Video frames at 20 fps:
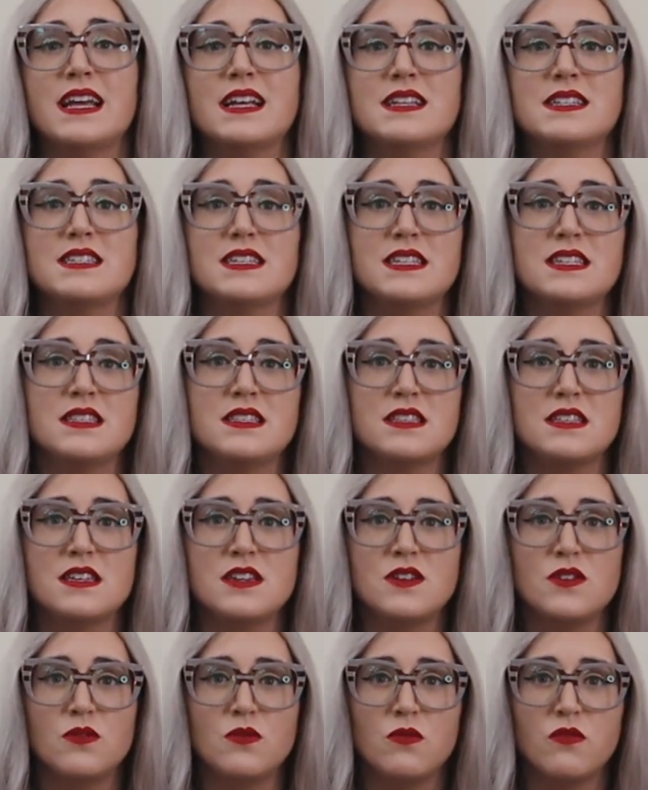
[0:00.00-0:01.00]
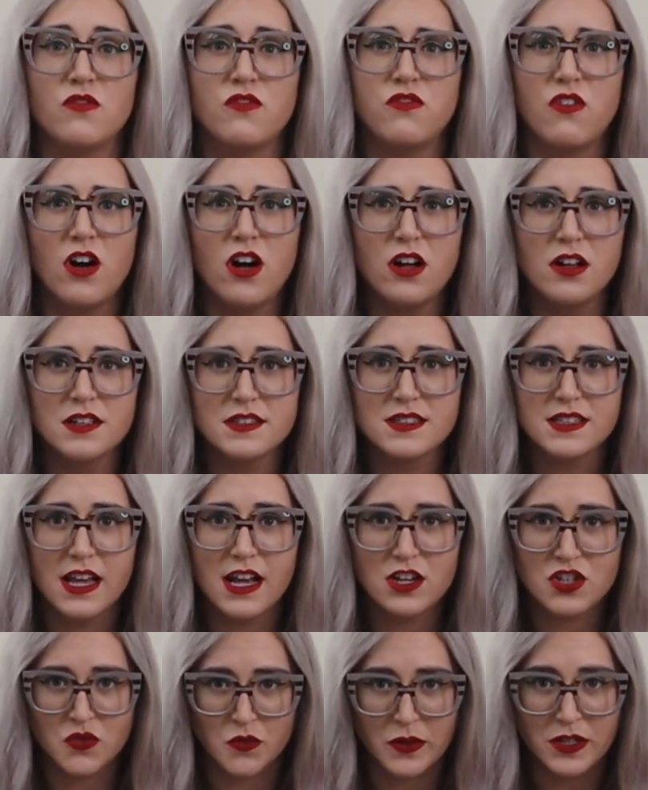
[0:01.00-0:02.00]
and in the
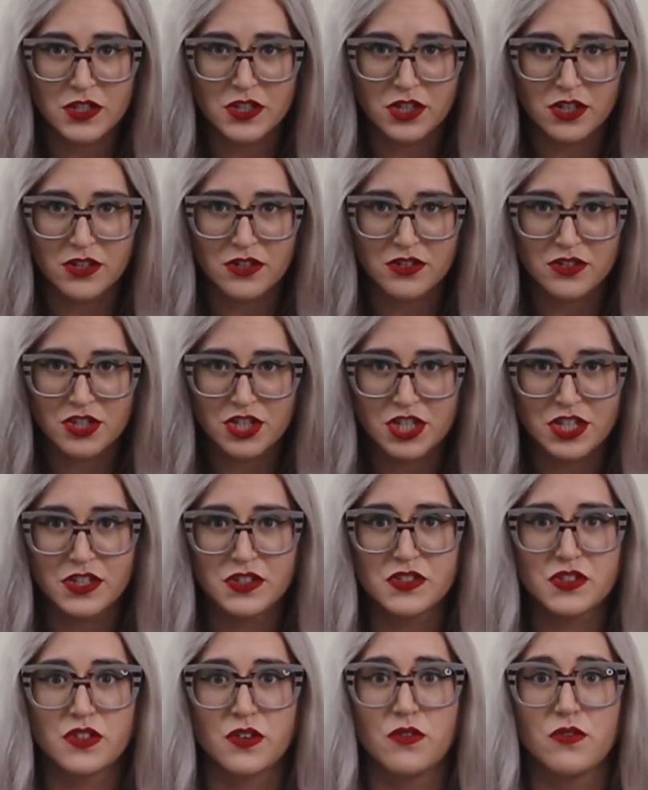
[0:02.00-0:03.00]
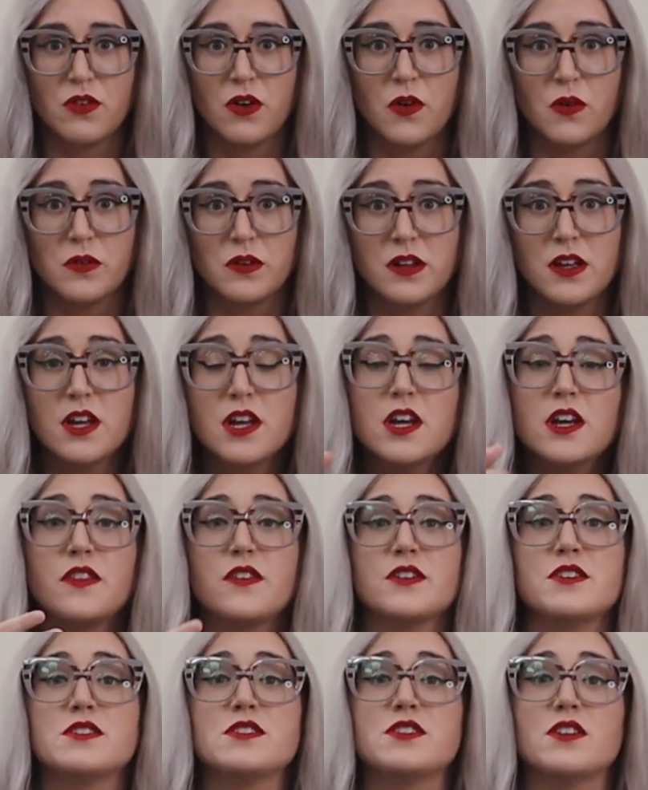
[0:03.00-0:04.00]
fall/winter, she is the crone.
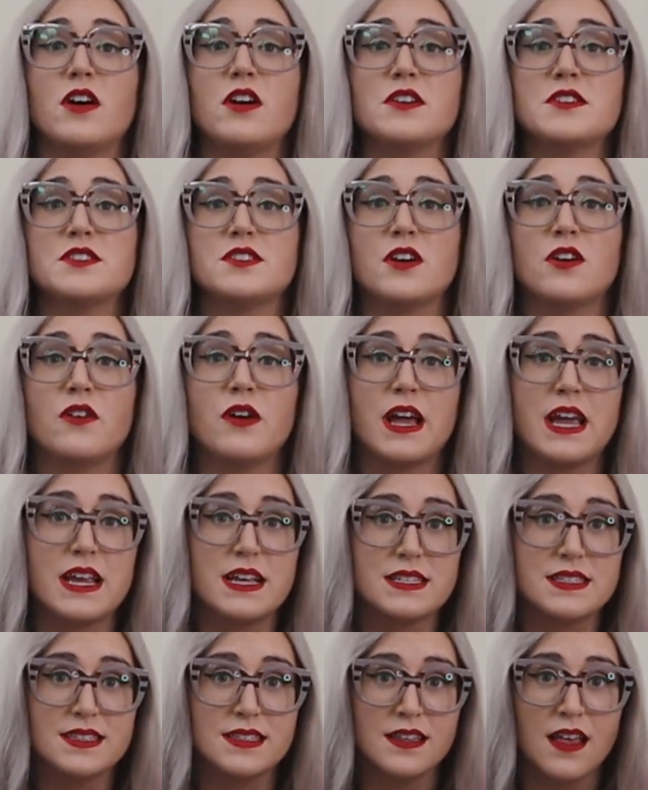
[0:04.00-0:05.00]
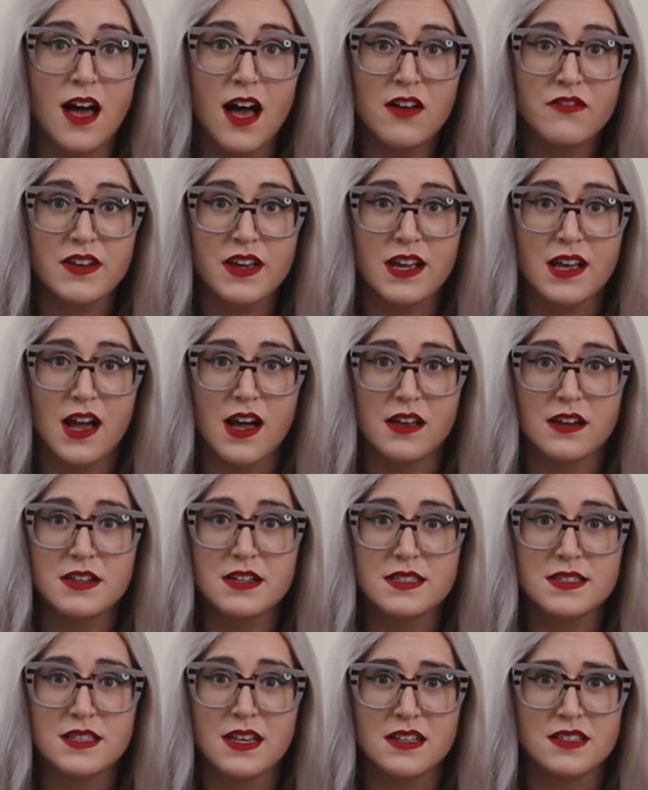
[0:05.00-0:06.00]
There is also a Slavic
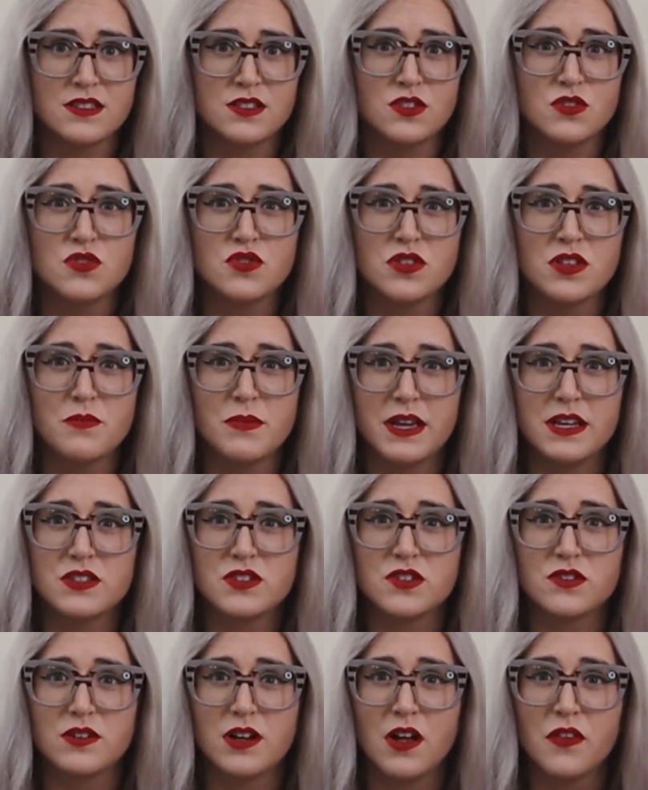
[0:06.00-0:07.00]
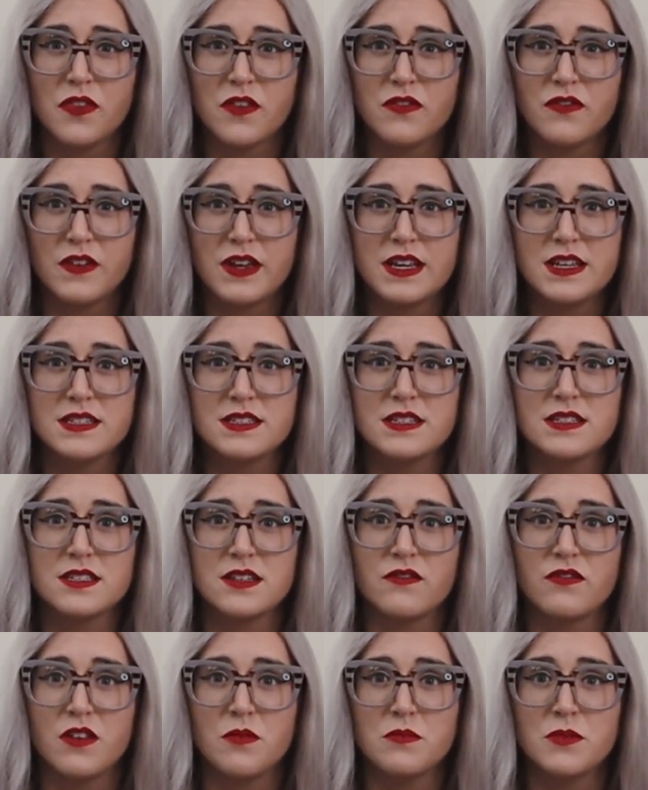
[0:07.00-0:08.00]
goddess that's usually based around the phases
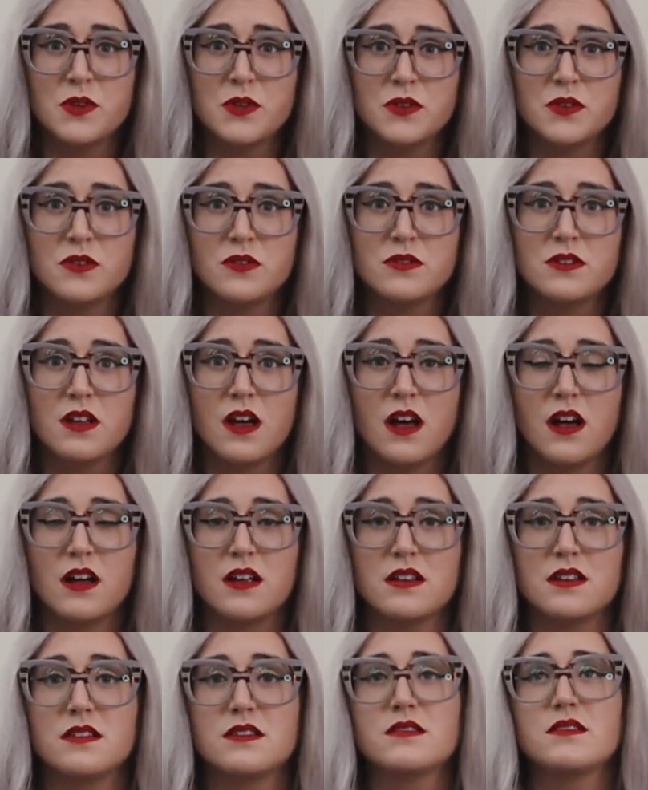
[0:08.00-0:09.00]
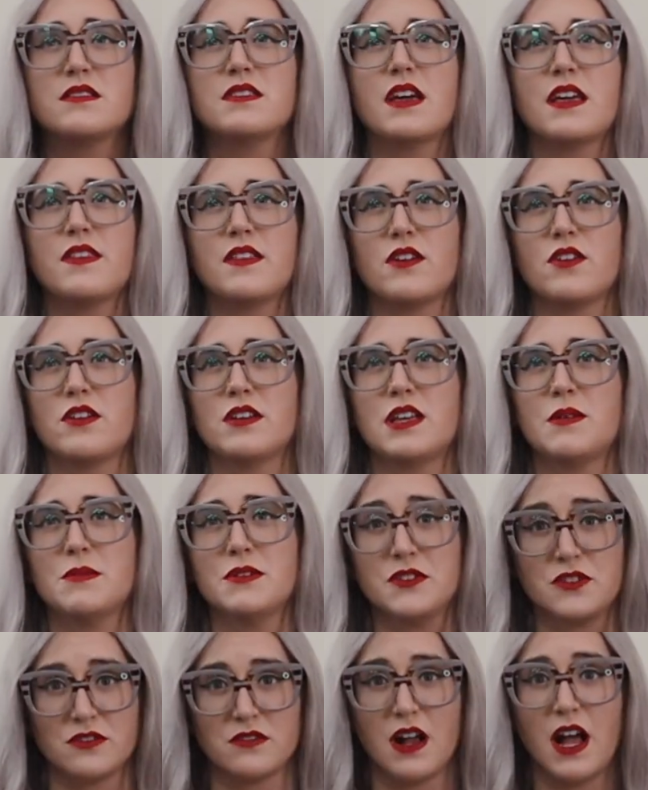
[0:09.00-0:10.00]
of the moon. I think her name
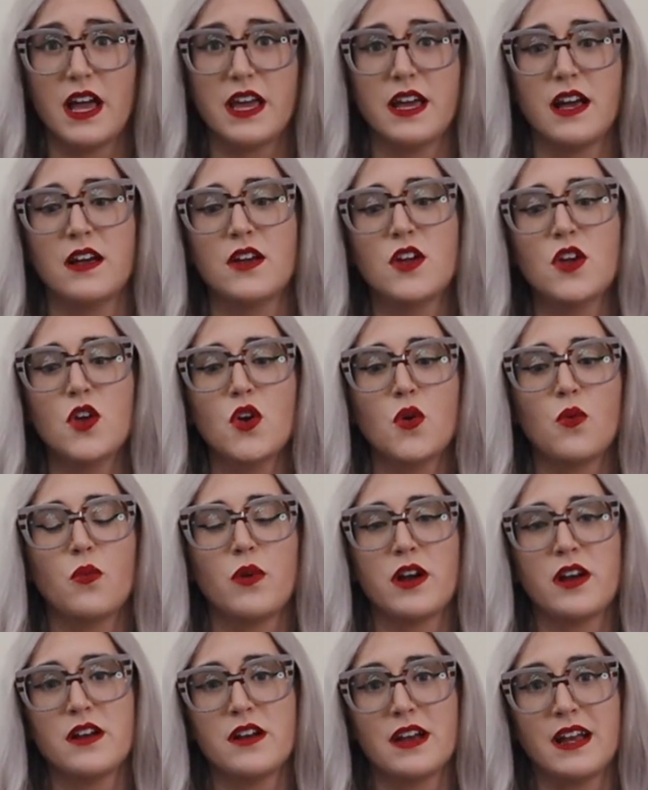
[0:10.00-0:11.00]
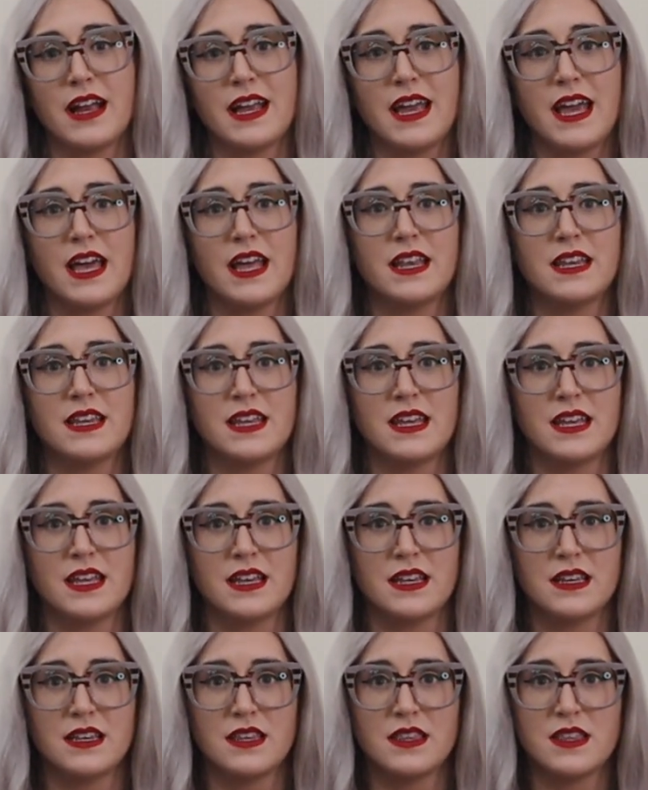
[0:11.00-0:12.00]
is Derica, where again,
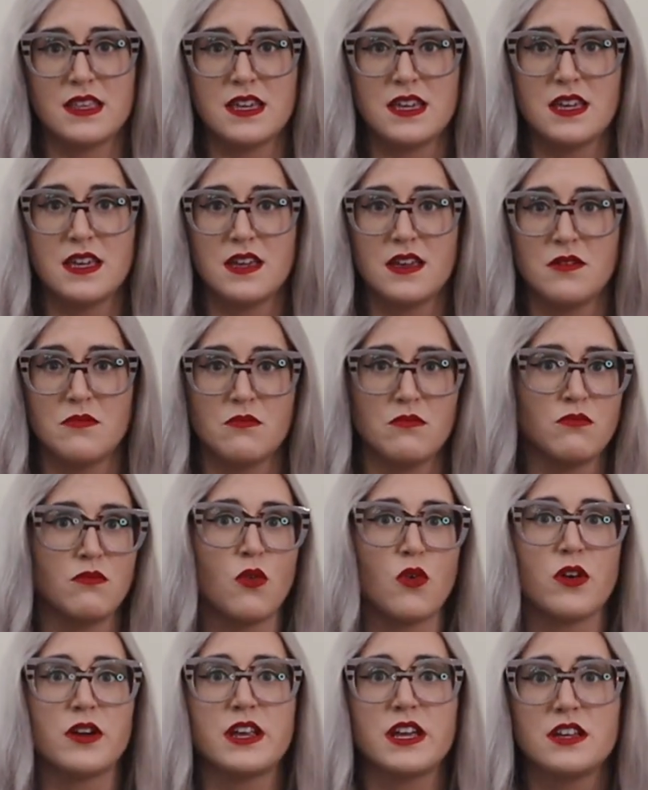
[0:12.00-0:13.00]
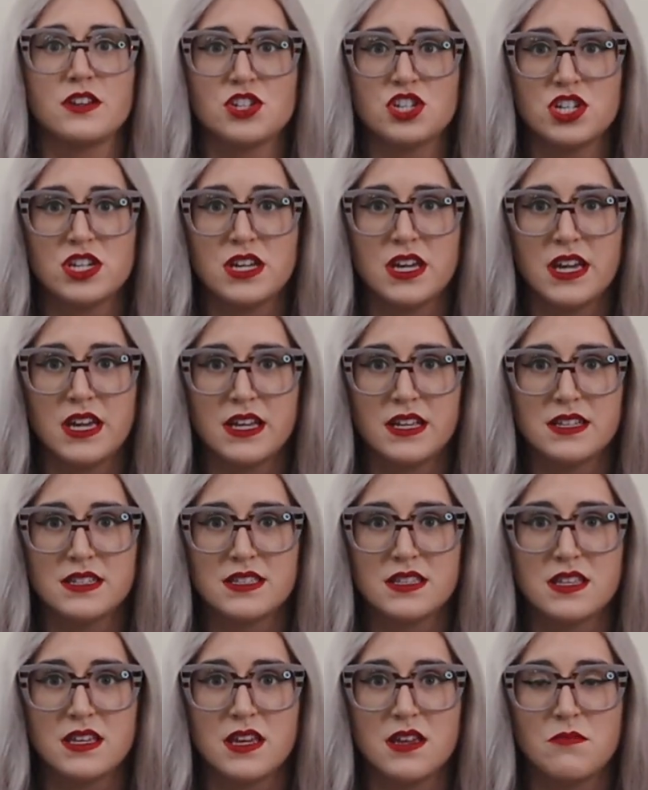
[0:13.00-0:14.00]
in the morning, she
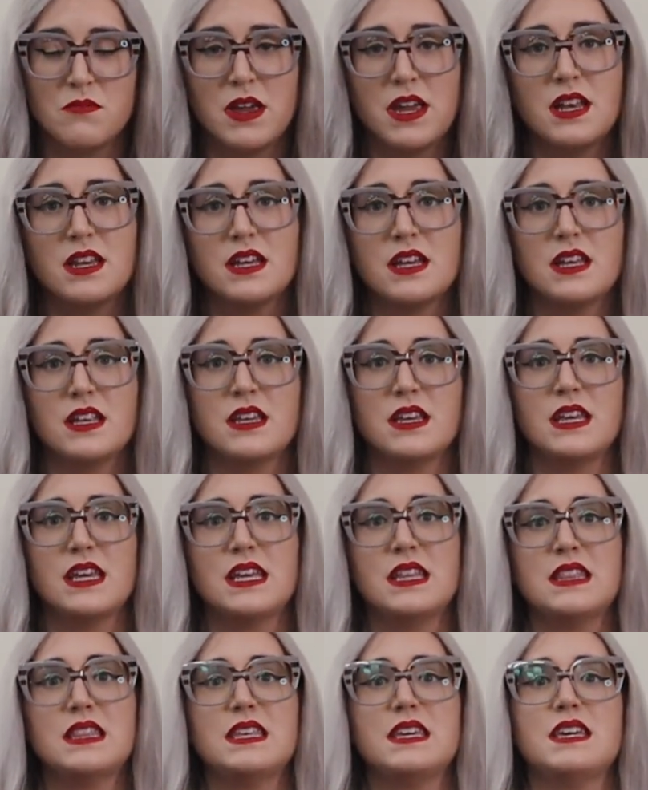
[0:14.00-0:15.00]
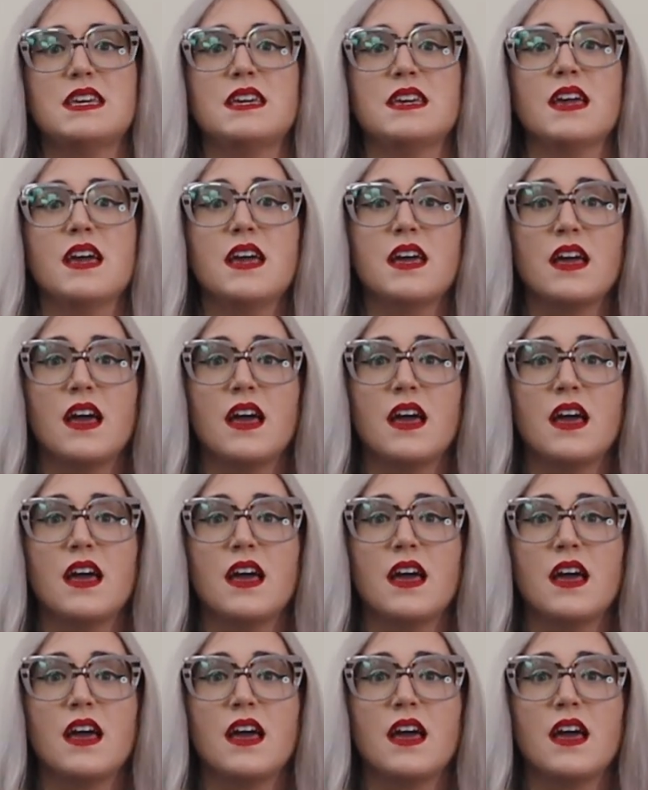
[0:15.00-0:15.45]
is the maiden. In the